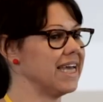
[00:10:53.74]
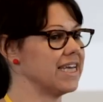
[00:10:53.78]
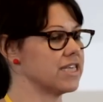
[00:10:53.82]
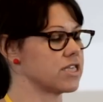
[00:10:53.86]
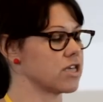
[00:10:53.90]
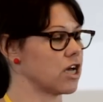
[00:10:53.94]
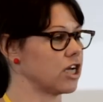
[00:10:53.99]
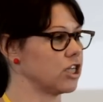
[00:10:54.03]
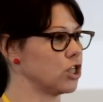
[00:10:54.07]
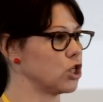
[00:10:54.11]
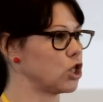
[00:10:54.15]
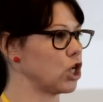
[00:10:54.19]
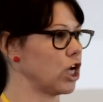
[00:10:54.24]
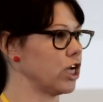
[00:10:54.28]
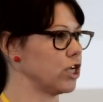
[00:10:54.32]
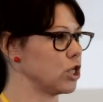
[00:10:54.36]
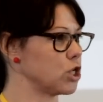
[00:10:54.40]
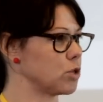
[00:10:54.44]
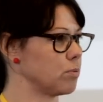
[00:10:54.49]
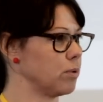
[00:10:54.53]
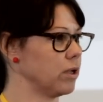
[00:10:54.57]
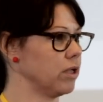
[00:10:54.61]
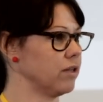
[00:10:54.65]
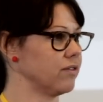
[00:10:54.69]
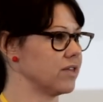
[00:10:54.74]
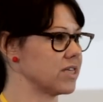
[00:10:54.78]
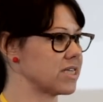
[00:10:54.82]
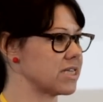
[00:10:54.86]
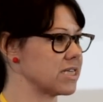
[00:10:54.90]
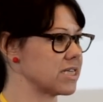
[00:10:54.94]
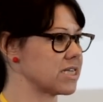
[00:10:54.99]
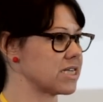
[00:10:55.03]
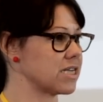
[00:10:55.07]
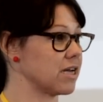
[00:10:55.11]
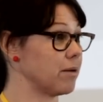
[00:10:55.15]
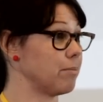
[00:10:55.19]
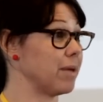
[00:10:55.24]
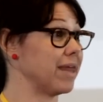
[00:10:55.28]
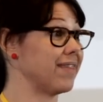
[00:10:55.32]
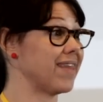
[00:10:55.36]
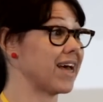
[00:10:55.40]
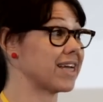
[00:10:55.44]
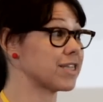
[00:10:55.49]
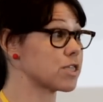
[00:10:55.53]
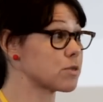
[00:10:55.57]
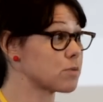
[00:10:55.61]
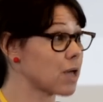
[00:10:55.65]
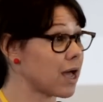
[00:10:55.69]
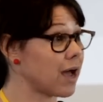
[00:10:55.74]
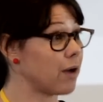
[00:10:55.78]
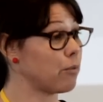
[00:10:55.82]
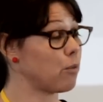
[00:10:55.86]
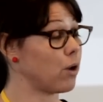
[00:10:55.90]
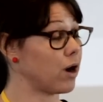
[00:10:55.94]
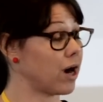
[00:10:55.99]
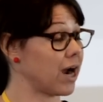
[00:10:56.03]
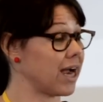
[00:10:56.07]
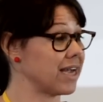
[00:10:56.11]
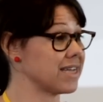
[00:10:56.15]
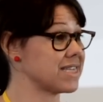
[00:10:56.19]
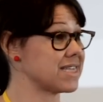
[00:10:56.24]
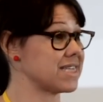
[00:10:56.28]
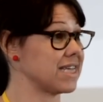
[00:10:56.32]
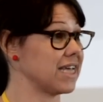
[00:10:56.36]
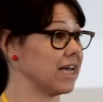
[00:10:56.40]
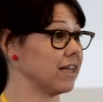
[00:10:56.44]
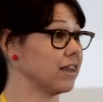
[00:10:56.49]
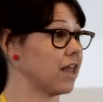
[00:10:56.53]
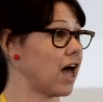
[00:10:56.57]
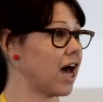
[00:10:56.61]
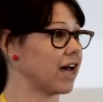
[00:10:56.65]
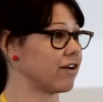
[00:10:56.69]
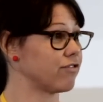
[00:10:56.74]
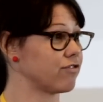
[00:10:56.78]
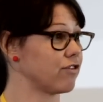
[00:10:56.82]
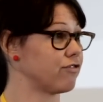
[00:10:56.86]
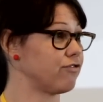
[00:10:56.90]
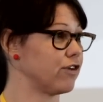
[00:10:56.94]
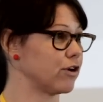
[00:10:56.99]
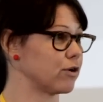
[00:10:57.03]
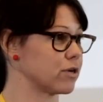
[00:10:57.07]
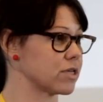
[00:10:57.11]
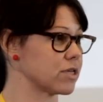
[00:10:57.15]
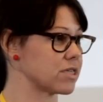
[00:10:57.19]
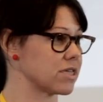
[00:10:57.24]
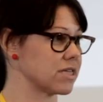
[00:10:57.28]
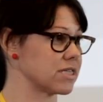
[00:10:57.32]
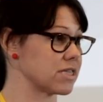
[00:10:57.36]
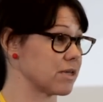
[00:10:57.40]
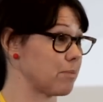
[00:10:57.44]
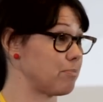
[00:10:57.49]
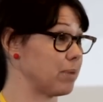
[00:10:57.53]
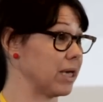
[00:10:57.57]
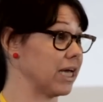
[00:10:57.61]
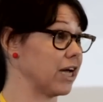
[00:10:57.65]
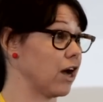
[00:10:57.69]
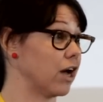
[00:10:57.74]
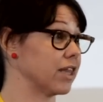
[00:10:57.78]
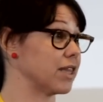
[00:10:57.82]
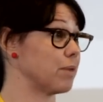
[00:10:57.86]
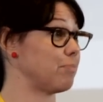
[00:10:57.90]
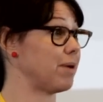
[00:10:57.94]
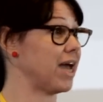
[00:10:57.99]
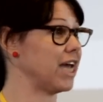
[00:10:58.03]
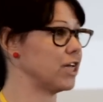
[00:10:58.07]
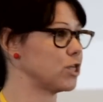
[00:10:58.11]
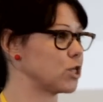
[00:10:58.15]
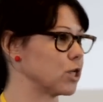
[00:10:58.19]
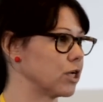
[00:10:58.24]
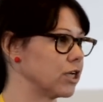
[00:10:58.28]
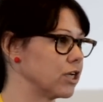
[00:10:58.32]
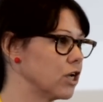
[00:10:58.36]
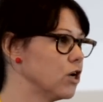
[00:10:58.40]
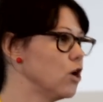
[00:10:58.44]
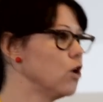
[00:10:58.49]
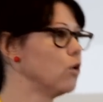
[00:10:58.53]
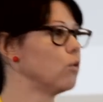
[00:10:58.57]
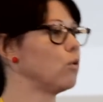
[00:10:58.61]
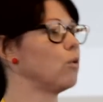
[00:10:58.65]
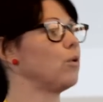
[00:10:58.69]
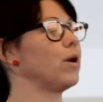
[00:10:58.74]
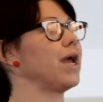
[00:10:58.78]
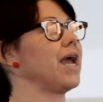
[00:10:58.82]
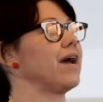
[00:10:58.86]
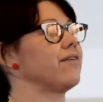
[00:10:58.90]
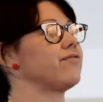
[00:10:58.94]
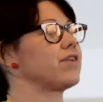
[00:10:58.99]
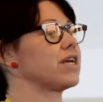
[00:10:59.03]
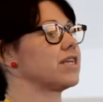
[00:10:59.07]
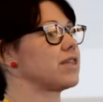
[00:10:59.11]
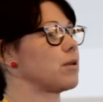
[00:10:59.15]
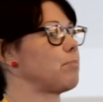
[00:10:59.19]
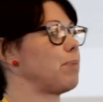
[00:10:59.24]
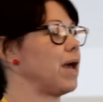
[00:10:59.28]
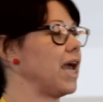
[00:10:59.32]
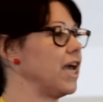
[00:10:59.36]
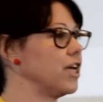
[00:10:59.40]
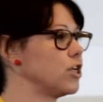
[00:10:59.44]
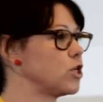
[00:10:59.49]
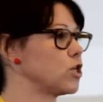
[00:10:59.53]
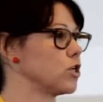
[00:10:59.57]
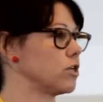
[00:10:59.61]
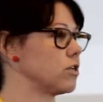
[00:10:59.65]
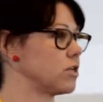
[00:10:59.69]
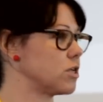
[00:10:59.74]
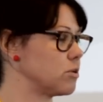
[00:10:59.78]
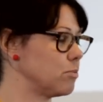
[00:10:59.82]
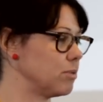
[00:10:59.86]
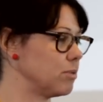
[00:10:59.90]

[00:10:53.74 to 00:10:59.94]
is unchangeable in the system, and that's where I see a lot of the focus ends up being on the patient. Well, we have to get the patient